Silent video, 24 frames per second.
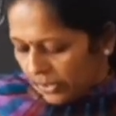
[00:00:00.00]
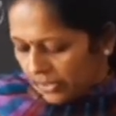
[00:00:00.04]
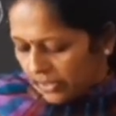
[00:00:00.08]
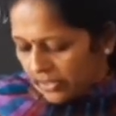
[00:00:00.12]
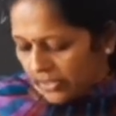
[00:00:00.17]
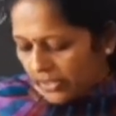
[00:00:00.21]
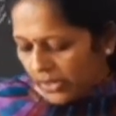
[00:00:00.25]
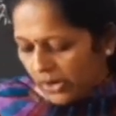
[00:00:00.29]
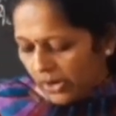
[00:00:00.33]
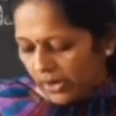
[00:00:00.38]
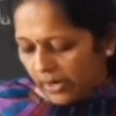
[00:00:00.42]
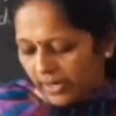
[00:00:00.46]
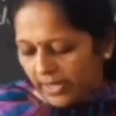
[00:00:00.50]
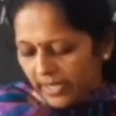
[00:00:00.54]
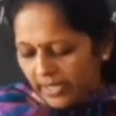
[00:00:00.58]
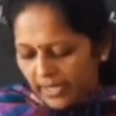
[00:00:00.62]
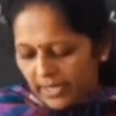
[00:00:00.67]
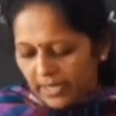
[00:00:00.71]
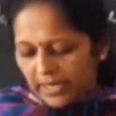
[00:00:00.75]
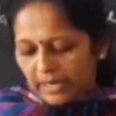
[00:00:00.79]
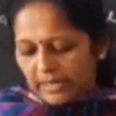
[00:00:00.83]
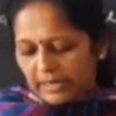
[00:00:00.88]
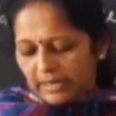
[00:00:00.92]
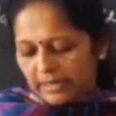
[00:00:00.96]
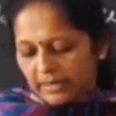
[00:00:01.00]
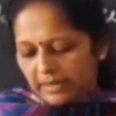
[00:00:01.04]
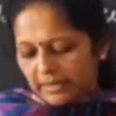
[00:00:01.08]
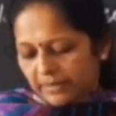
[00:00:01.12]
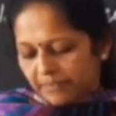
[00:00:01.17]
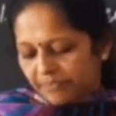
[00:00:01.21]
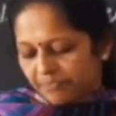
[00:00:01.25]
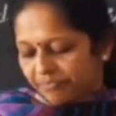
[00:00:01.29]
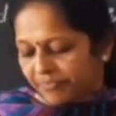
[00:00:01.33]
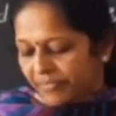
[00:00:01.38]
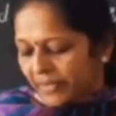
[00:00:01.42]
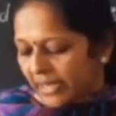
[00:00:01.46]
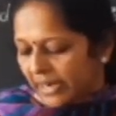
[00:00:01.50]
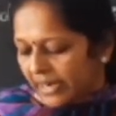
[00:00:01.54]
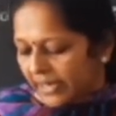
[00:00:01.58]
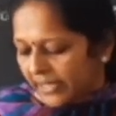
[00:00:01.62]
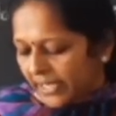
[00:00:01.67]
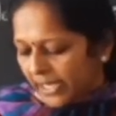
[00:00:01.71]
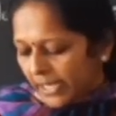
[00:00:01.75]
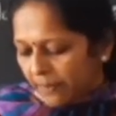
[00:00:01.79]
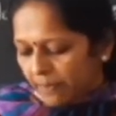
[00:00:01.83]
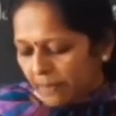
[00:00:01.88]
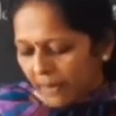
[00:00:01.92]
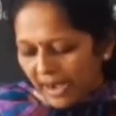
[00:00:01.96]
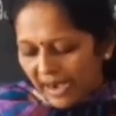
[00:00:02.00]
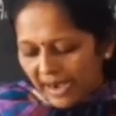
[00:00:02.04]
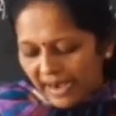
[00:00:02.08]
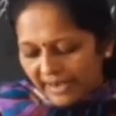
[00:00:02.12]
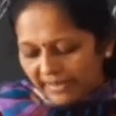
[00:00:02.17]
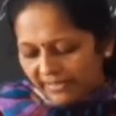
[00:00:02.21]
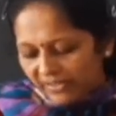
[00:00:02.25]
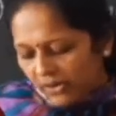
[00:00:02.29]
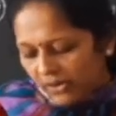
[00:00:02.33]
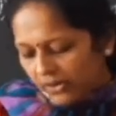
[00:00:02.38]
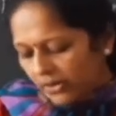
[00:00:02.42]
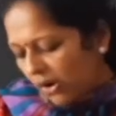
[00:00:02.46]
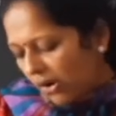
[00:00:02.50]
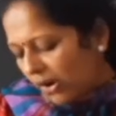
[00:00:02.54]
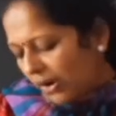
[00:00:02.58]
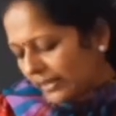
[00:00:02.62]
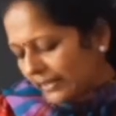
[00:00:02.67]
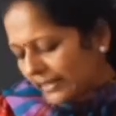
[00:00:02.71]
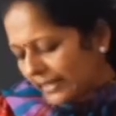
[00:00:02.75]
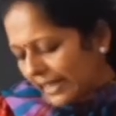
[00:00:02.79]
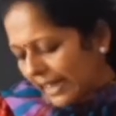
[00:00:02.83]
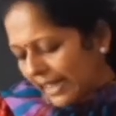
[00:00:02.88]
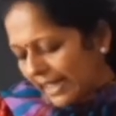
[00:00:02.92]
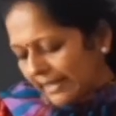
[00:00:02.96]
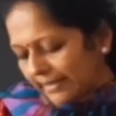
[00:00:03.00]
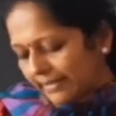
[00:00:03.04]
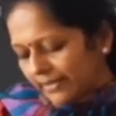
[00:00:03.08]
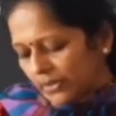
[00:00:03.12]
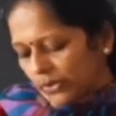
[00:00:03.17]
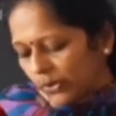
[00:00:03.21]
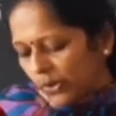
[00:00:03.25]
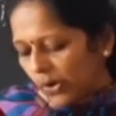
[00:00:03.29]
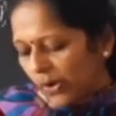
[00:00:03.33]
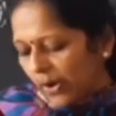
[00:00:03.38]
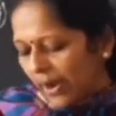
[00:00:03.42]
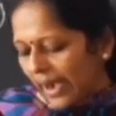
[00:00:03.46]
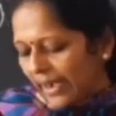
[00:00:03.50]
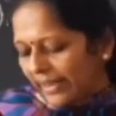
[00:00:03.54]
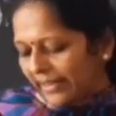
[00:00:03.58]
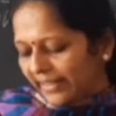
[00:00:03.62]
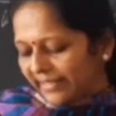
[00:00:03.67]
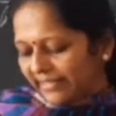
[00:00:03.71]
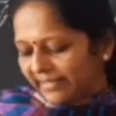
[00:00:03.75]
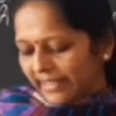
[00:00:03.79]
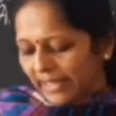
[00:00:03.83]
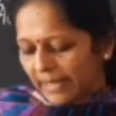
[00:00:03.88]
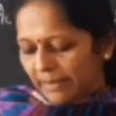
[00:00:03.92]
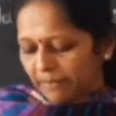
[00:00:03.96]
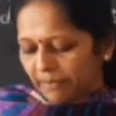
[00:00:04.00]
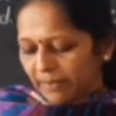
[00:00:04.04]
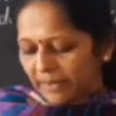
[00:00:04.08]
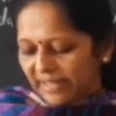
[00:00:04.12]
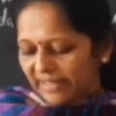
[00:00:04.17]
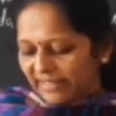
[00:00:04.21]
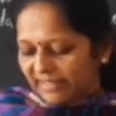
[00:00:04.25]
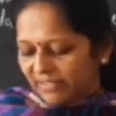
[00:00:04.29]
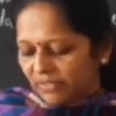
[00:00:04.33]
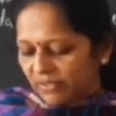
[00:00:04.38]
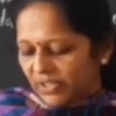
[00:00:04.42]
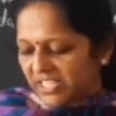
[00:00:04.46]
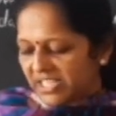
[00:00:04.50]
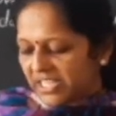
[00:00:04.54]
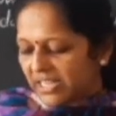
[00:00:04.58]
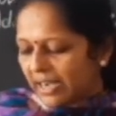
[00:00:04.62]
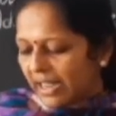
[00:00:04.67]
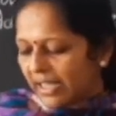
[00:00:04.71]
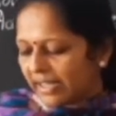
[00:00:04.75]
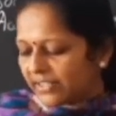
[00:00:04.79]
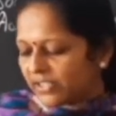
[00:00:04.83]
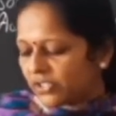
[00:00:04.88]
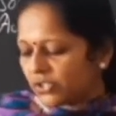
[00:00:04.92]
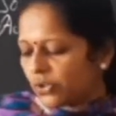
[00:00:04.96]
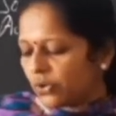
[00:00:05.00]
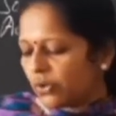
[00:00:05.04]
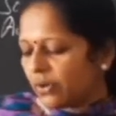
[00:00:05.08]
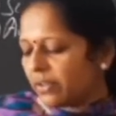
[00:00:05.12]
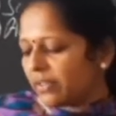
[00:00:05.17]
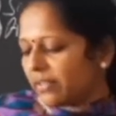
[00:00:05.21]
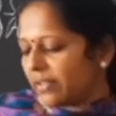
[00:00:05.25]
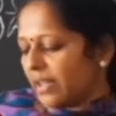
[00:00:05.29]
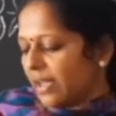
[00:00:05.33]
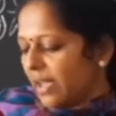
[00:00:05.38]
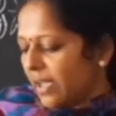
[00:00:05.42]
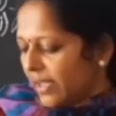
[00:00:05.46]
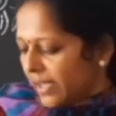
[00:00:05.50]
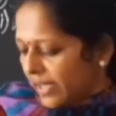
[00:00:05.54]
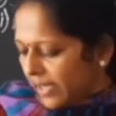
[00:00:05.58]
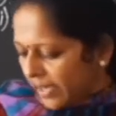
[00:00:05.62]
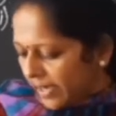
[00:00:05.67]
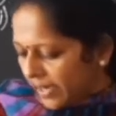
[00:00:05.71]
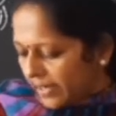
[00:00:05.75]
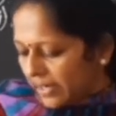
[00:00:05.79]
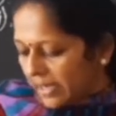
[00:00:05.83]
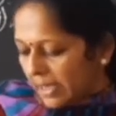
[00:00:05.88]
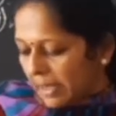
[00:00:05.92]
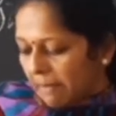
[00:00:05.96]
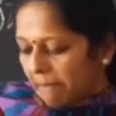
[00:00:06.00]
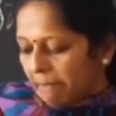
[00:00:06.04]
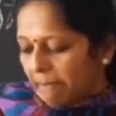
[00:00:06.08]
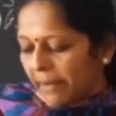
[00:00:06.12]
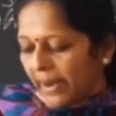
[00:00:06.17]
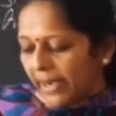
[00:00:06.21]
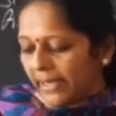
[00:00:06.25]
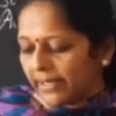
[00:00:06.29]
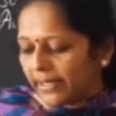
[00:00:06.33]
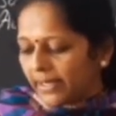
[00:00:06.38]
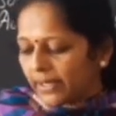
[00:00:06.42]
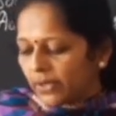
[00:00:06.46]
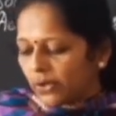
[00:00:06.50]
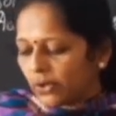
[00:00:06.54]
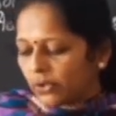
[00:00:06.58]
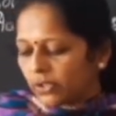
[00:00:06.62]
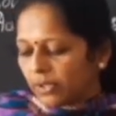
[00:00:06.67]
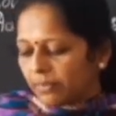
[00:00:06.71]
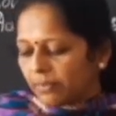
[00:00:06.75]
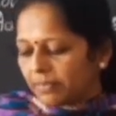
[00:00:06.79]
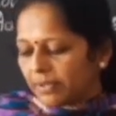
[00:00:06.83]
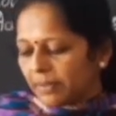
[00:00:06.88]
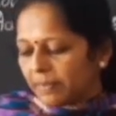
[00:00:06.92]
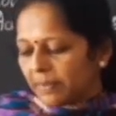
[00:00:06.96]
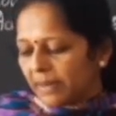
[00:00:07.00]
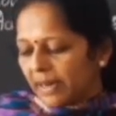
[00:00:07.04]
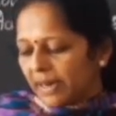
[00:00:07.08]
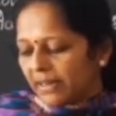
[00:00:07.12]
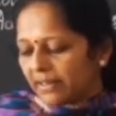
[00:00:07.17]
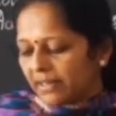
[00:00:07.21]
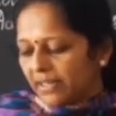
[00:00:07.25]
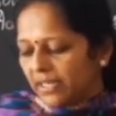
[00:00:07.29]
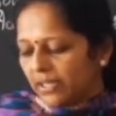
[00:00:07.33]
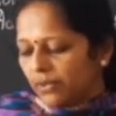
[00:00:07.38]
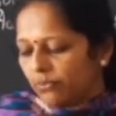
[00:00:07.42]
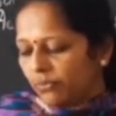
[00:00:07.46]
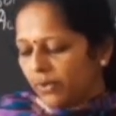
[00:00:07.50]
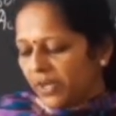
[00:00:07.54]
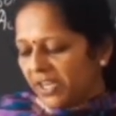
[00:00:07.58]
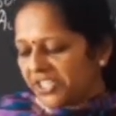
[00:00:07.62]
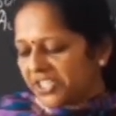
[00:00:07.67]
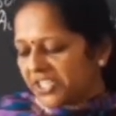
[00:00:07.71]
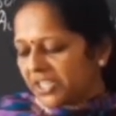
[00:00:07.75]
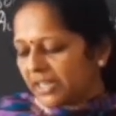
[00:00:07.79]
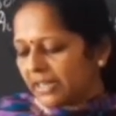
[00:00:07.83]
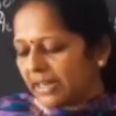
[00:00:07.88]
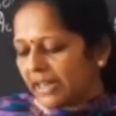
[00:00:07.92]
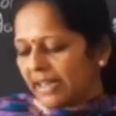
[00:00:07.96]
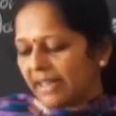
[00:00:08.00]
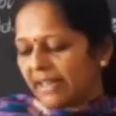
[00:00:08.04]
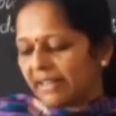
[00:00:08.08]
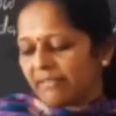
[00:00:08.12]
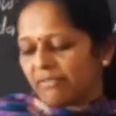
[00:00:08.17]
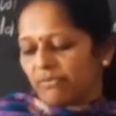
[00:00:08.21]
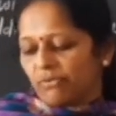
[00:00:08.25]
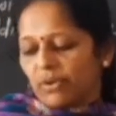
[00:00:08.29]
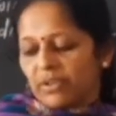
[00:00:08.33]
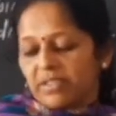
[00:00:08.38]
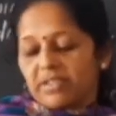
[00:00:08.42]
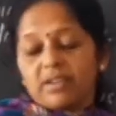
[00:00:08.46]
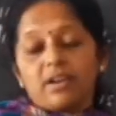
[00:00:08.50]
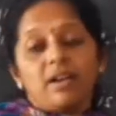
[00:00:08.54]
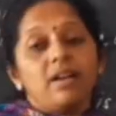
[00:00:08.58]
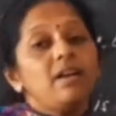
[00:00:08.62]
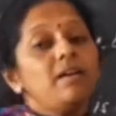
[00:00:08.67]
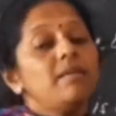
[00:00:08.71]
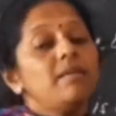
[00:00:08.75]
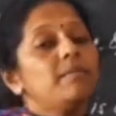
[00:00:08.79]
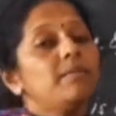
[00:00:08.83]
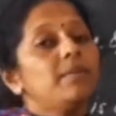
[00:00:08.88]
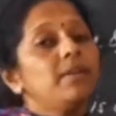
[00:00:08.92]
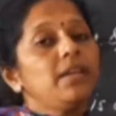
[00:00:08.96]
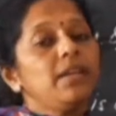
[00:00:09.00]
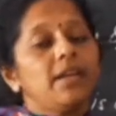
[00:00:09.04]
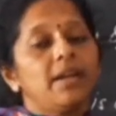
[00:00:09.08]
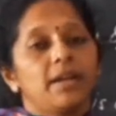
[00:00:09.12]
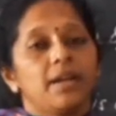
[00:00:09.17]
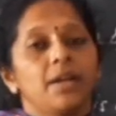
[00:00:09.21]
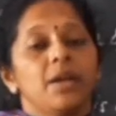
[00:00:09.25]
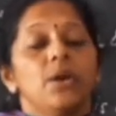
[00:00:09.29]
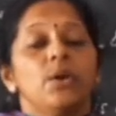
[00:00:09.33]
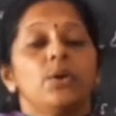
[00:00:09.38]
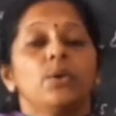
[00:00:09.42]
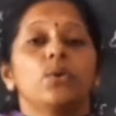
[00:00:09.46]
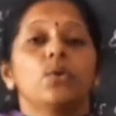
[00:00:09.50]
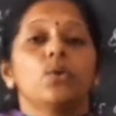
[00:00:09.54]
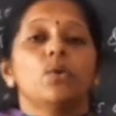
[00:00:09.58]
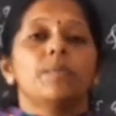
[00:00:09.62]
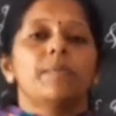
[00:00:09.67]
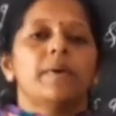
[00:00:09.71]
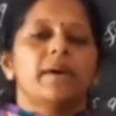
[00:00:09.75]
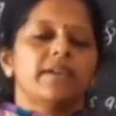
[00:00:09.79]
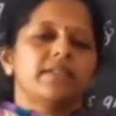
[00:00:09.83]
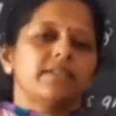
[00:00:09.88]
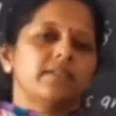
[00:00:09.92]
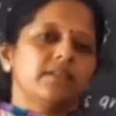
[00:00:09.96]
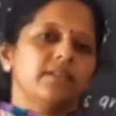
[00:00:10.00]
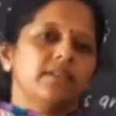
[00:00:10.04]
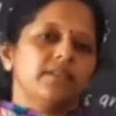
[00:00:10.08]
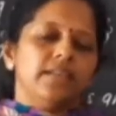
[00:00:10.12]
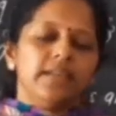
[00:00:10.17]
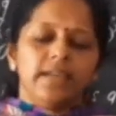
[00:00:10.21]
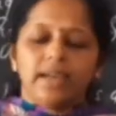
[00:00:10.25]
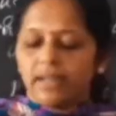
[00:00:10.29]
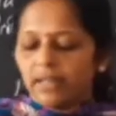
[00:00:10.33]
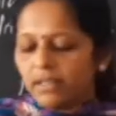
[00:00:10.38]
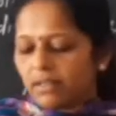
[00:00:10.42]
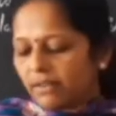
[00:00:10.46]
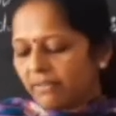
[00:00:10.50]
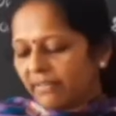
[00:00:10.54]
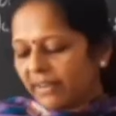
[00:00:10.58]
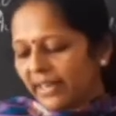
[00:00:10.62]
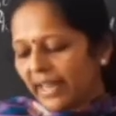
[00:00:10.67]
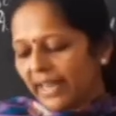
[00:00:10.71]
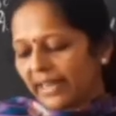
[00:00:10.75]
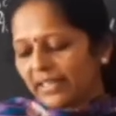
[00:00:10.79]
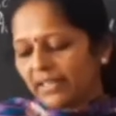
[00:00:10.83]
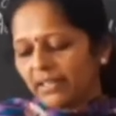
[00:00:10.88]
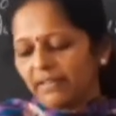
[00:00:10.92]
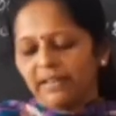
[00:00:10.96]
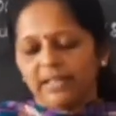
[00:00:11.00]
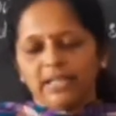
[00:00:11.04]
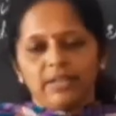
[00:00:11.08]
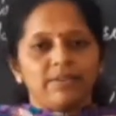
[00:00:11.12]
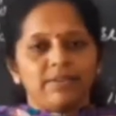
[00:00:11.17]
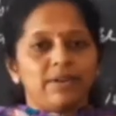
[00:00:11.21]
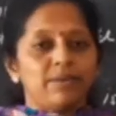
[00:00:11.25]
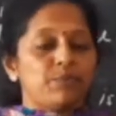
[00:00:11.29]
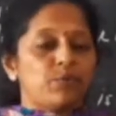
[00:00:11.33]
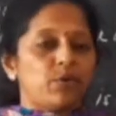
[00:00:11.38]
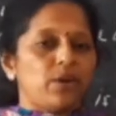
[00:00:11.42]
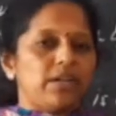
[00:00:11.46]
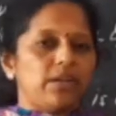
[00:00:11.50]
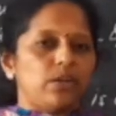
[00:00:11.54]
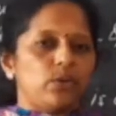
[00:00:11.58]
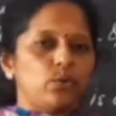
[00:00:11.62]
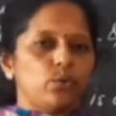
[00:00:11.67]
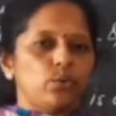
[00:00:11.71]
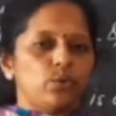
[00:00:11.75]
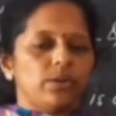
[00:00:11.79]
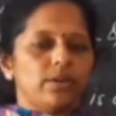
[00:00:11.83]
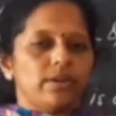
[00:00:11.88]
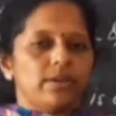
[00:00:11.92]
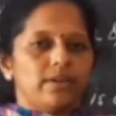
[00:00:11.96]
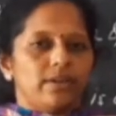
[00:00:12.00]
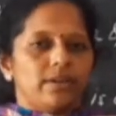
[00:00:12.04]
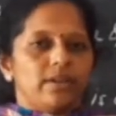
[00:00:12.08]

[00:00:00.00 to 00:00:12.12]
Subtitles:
So here, did plants or glass grow at the same place which glass shows? Here better growth of the plant, in which glass was here grow faster. Here is one activity 1.2.